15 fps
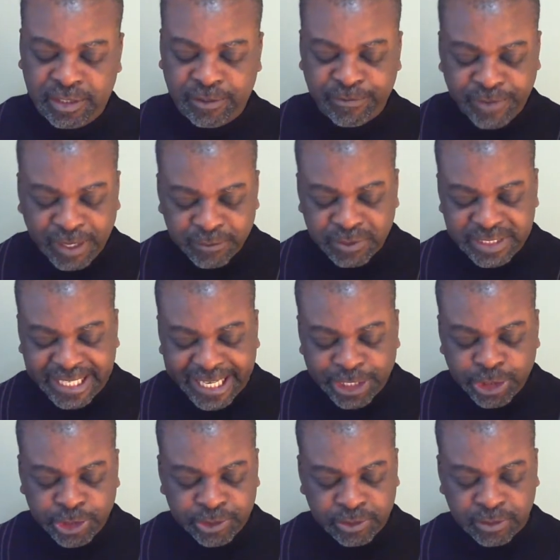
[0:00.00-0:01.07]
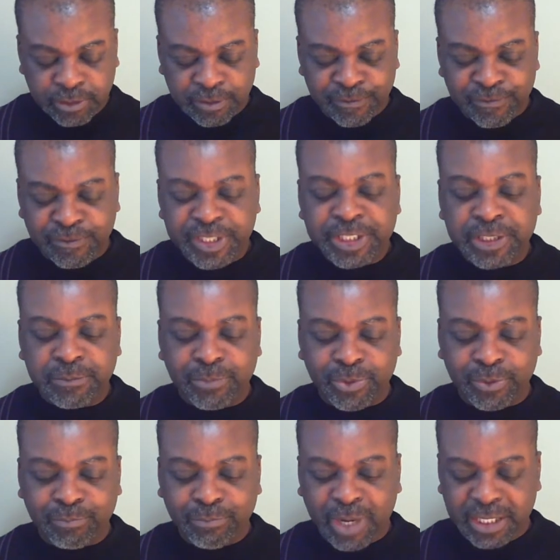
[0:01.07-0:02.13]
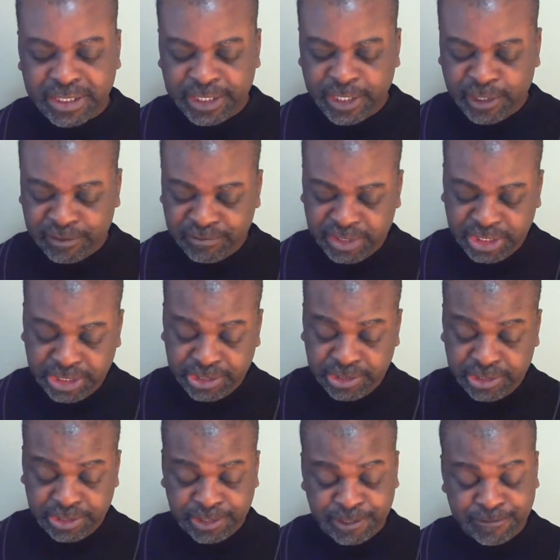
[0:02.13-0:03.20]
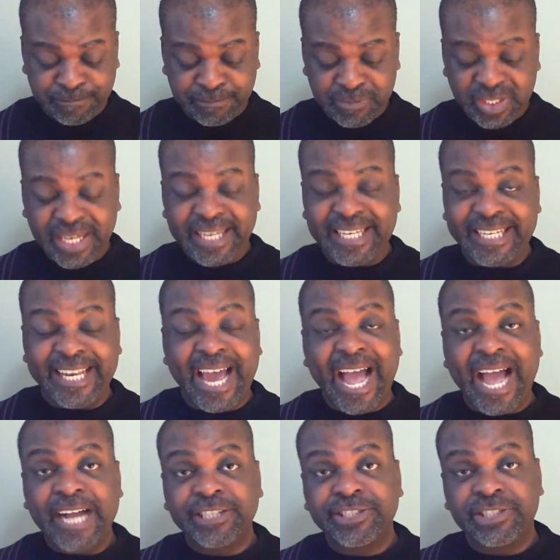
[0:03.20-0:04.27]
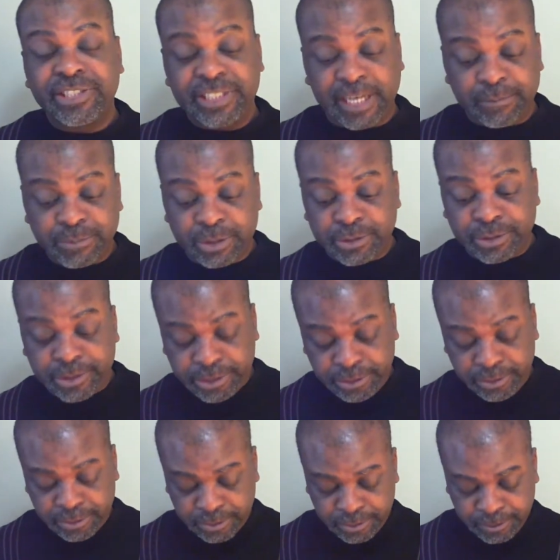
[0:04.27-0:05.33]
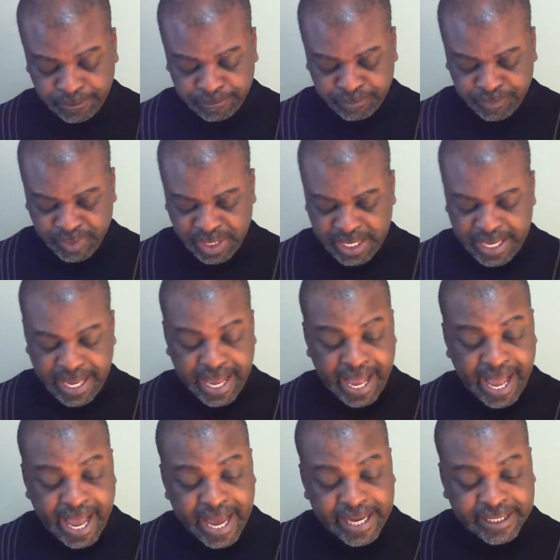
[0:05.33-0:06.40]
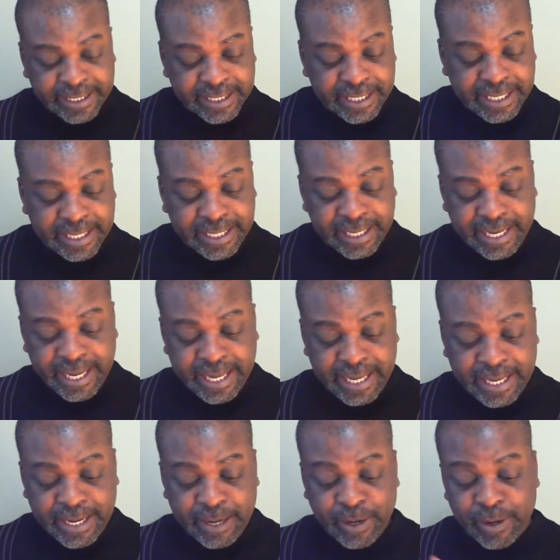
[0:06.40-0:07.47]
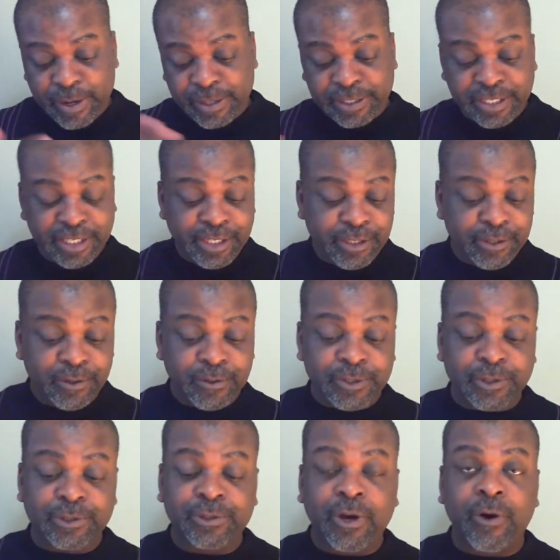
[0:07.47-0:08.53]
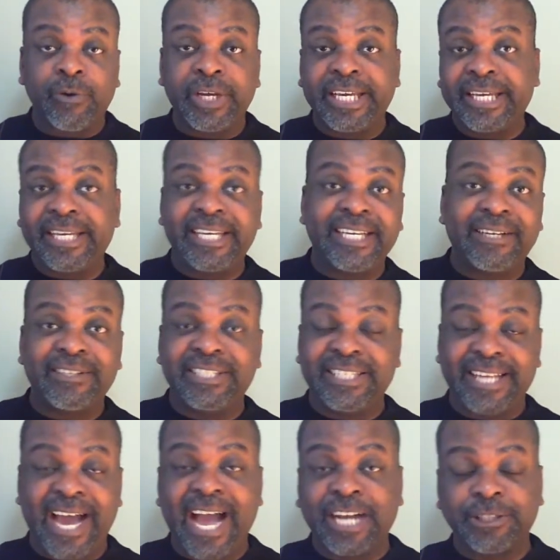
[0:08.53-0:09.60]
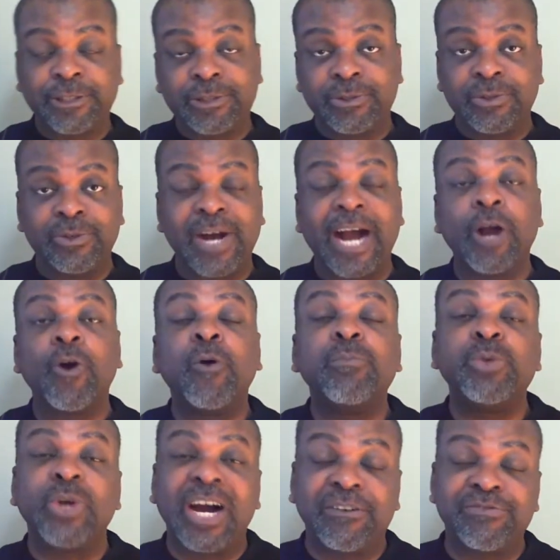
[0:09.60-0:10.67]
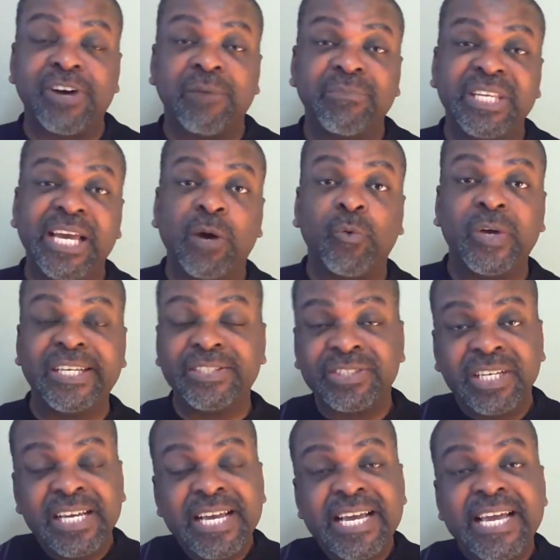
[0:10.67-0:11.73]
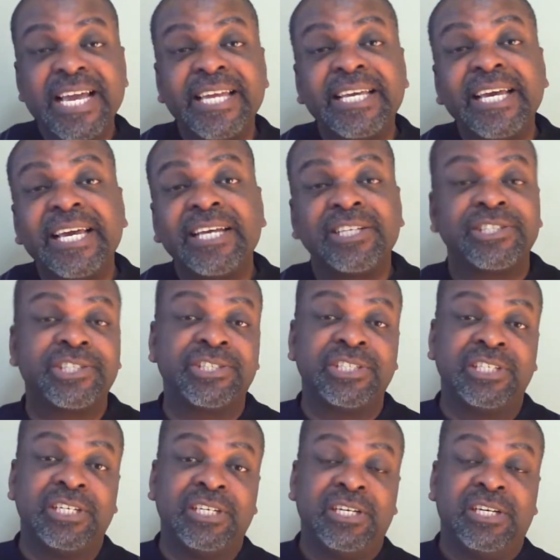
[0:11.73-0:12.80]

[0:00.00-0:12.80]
the foundational visible body of Jesus. In Acts chapter 2, and you know the story in Acts 2, I hope you are familiar with, it is